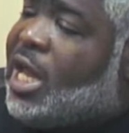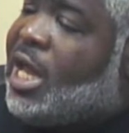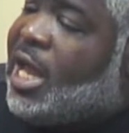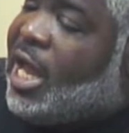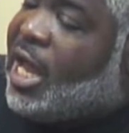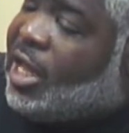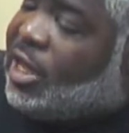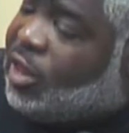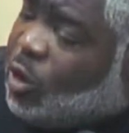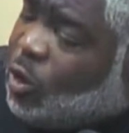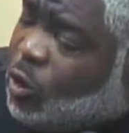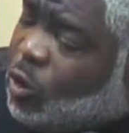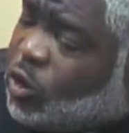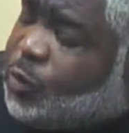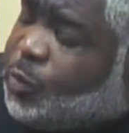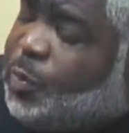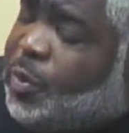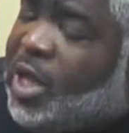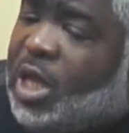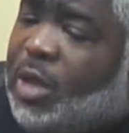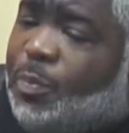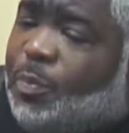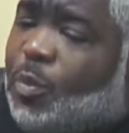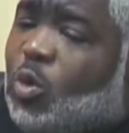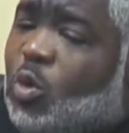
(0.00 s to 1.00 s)
in those
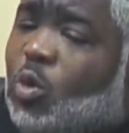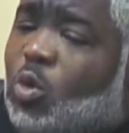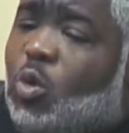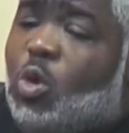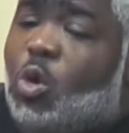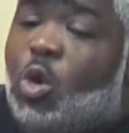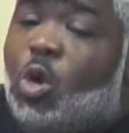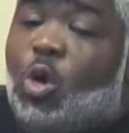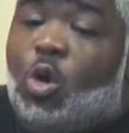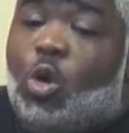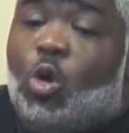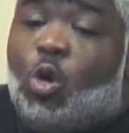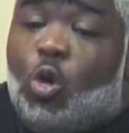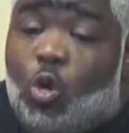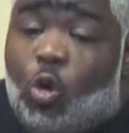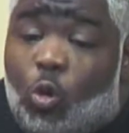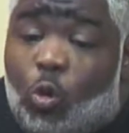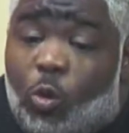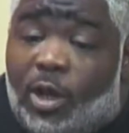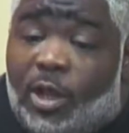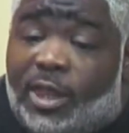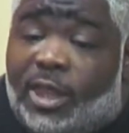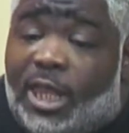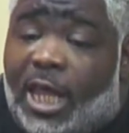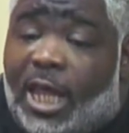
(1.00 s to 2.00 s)
people who
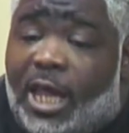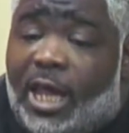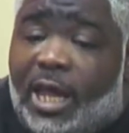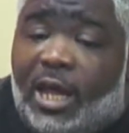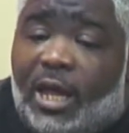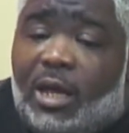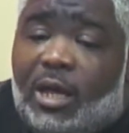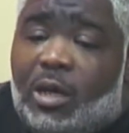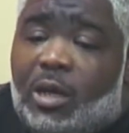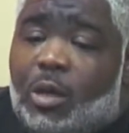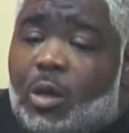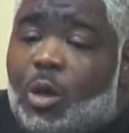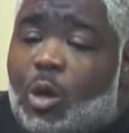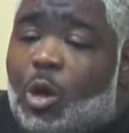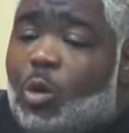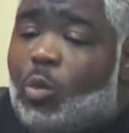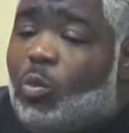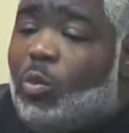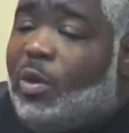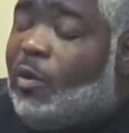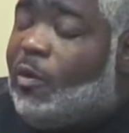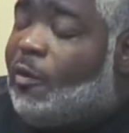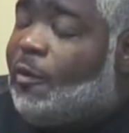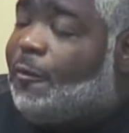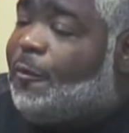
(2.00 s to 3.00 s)
were there,
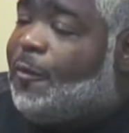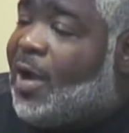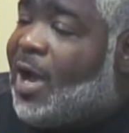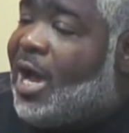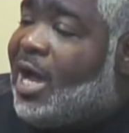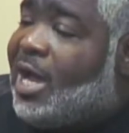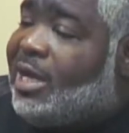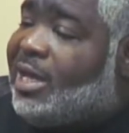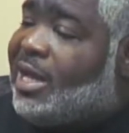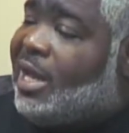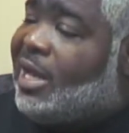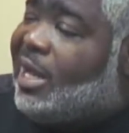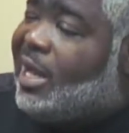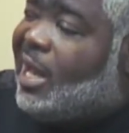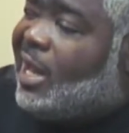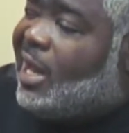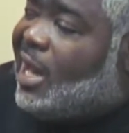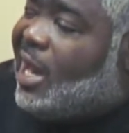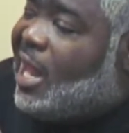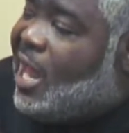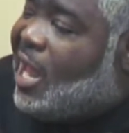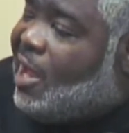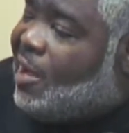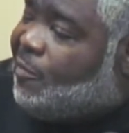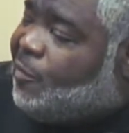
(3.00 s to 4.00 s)
we would find that at
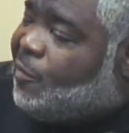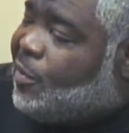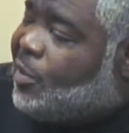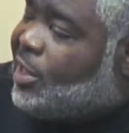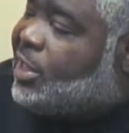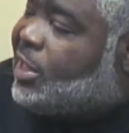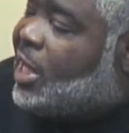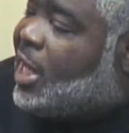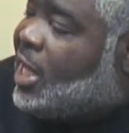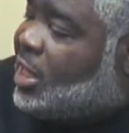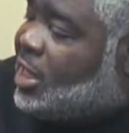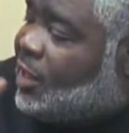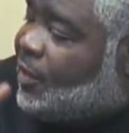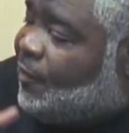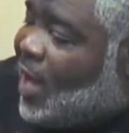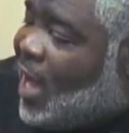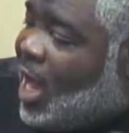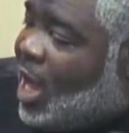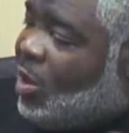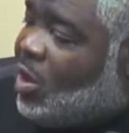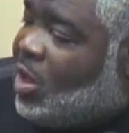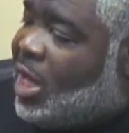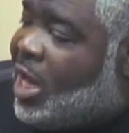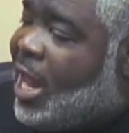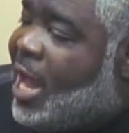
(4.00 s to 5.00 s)
every stage of
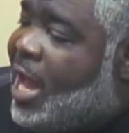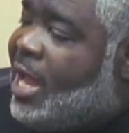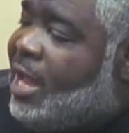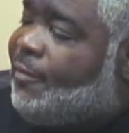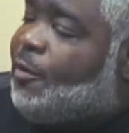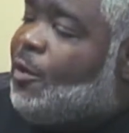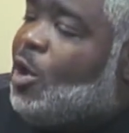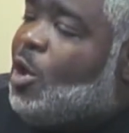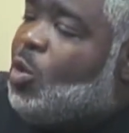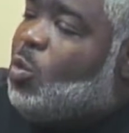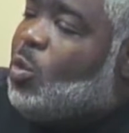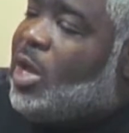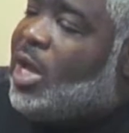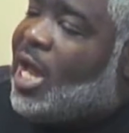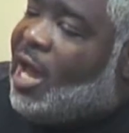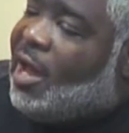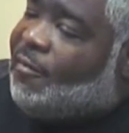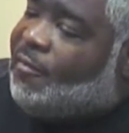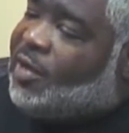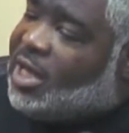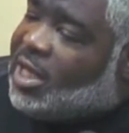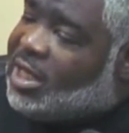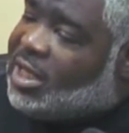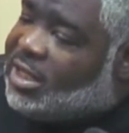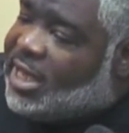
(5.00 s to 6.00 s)
our life, we have
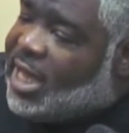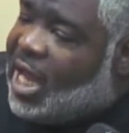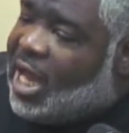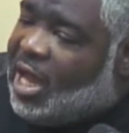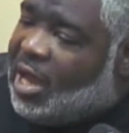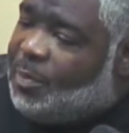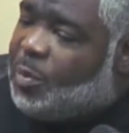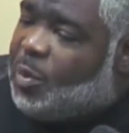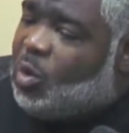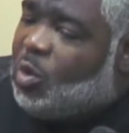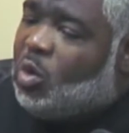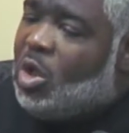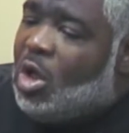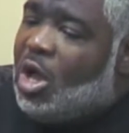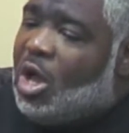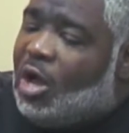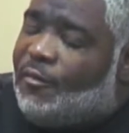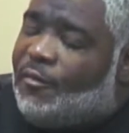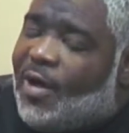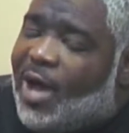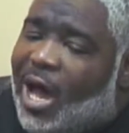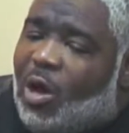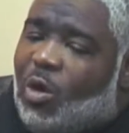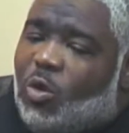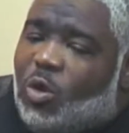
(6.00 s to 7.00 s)
an example of
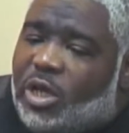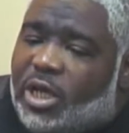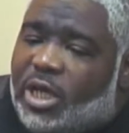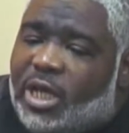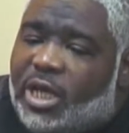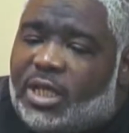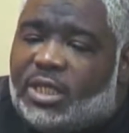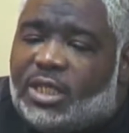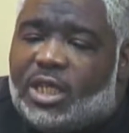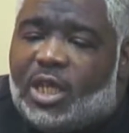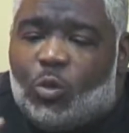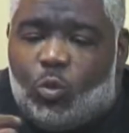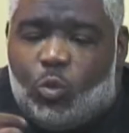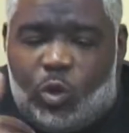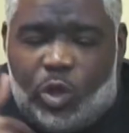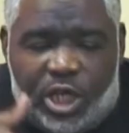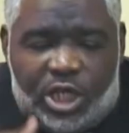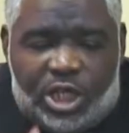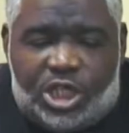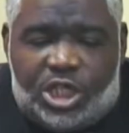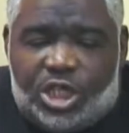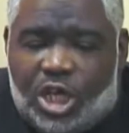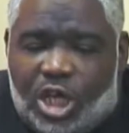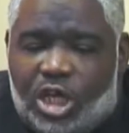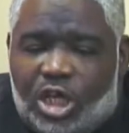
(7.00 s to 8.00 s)
how it is that we
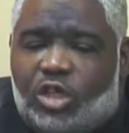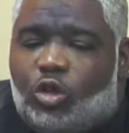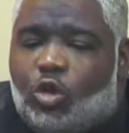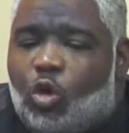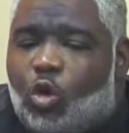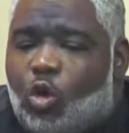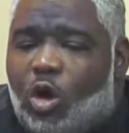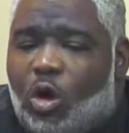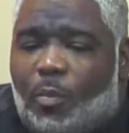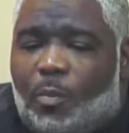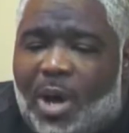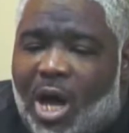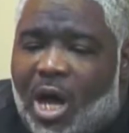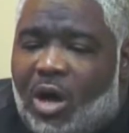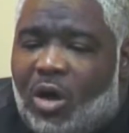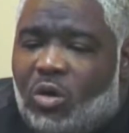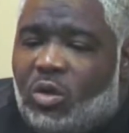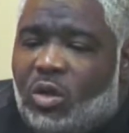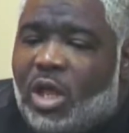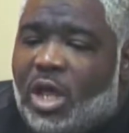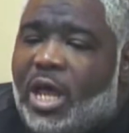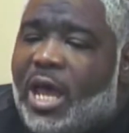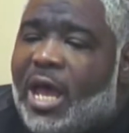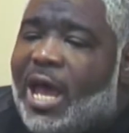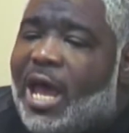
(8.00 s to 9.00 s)
should go
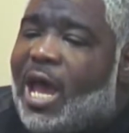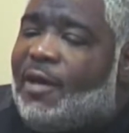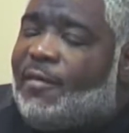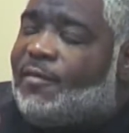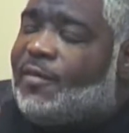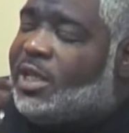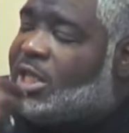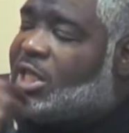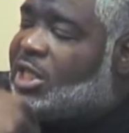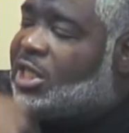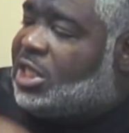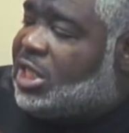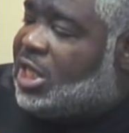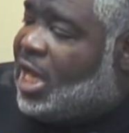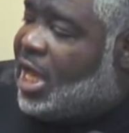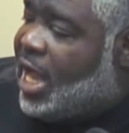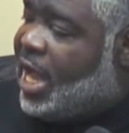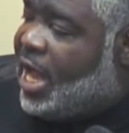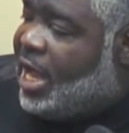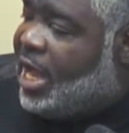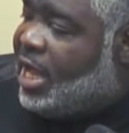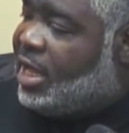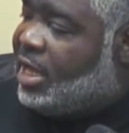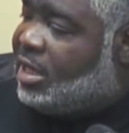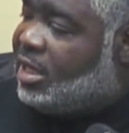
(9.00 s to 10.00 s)
about having this
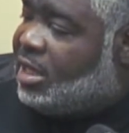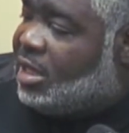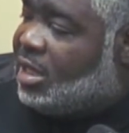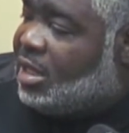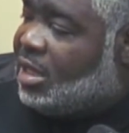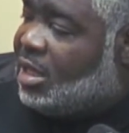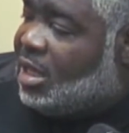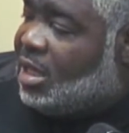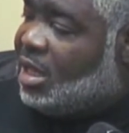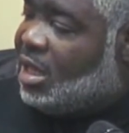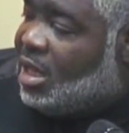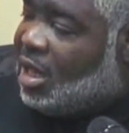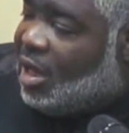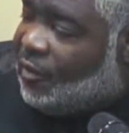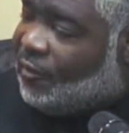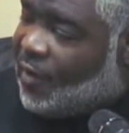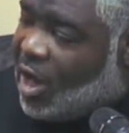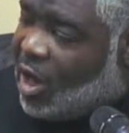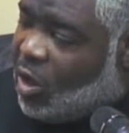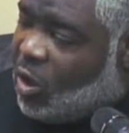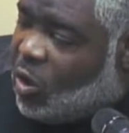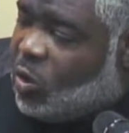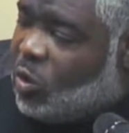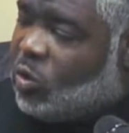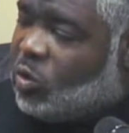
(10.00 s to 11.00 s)
jihad of
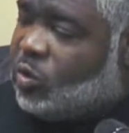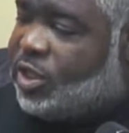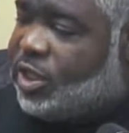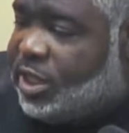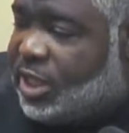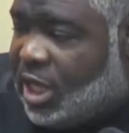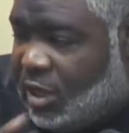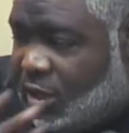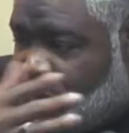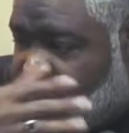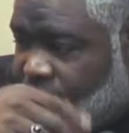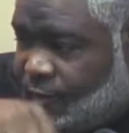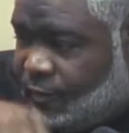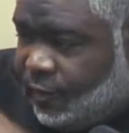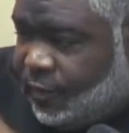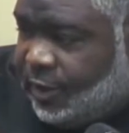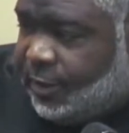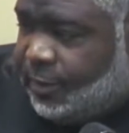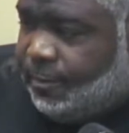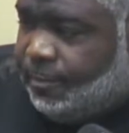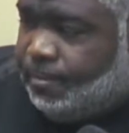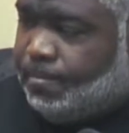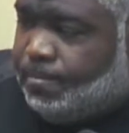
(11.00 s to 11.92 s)
our own selves.